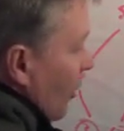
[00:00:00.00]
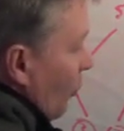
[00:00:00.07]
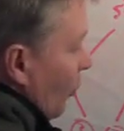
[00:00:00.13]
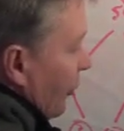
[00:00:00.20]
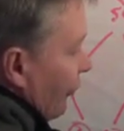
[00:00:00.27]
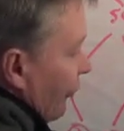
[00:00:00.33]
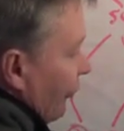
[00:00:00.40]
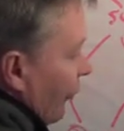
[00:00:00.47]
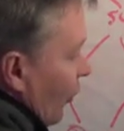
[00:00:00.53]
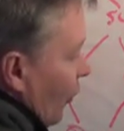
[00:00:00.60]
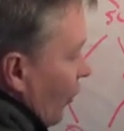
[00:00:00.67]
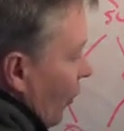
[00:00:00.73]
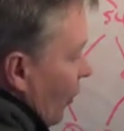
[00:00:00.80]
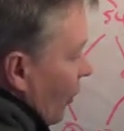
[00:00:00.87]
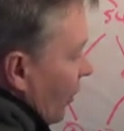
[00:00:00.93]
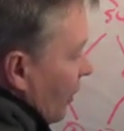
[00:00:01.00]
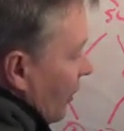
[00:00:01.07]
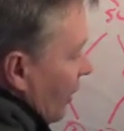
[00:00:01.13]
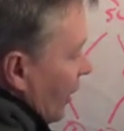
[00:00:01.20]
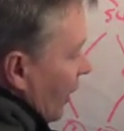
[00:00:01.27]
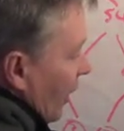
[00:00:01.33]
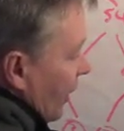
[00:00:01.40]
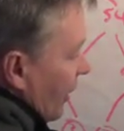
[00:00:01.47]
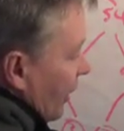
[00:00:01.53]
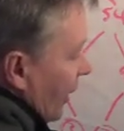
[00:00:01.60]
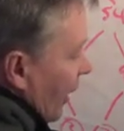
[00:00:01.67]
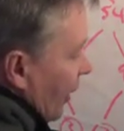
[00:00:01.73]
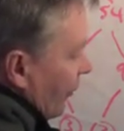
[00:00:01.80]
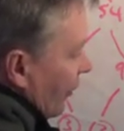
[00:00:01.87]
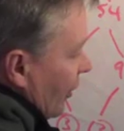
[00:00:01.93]
with 4 I could
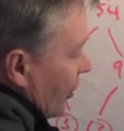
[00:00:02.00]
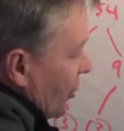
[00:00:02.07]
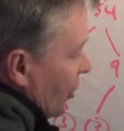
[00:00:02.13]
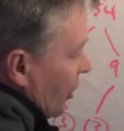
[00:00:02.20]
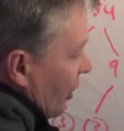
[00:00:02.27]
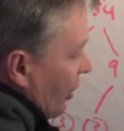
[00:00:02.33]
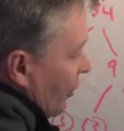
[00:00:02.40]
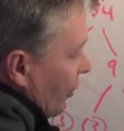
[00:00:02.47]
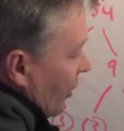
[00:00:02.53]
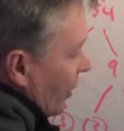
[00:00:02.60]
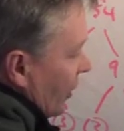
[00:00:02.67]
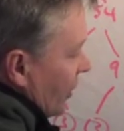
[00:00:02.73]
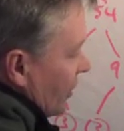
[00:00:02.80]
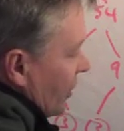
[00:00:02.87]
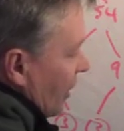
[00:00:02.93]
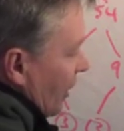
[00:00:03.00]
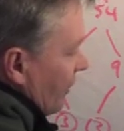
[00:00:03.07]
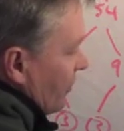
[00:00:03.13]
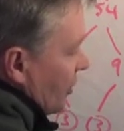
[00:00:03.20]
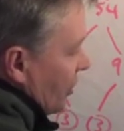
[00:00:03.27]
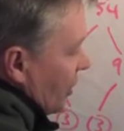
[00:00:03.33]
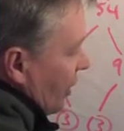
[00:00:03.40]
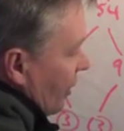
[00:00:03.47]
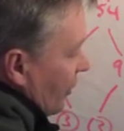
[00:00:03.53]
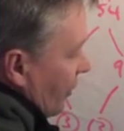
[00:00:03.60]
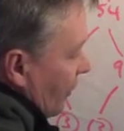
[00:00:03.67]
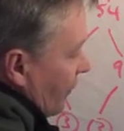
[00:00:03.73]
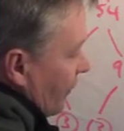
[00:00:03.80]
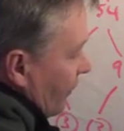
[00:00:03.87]
have 2 times 2.